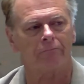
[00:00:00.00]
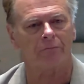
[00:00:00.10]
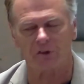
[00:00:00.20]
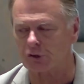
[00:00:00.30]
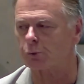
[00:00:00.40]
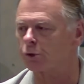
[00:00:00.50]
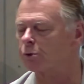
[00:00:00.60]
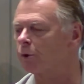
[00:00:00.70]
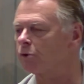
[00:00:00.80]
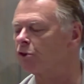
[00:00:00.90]
This we're
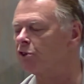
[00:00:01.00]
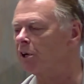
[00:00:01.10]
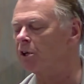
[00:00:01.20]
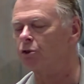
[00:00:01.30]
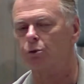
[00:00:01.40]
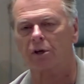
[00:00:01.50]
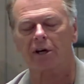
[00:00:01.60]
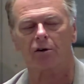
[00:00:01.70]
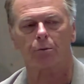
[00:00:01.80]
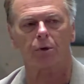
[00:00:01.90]
supposed to take into
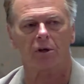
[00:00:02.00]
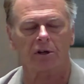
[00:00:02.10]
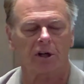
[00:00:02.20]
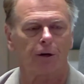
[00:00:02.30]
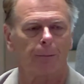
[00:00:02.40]
accountability.